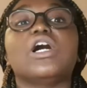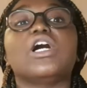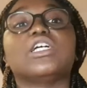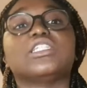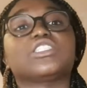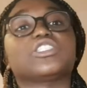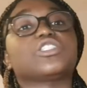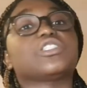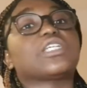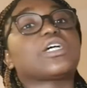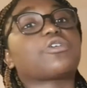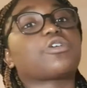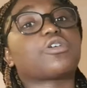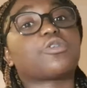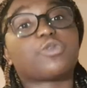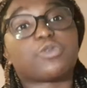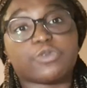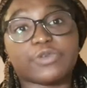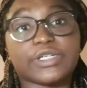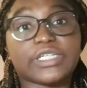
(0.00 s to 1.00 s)
So there are
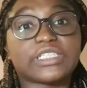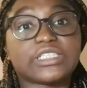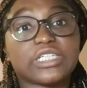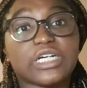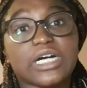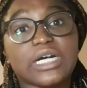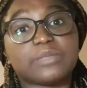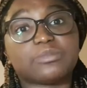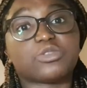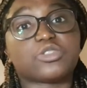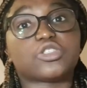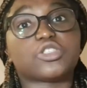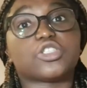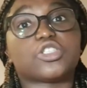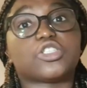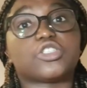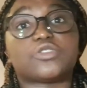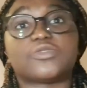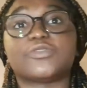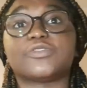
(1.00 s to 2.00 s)
3 types
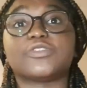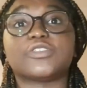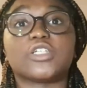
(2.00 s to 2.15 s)
of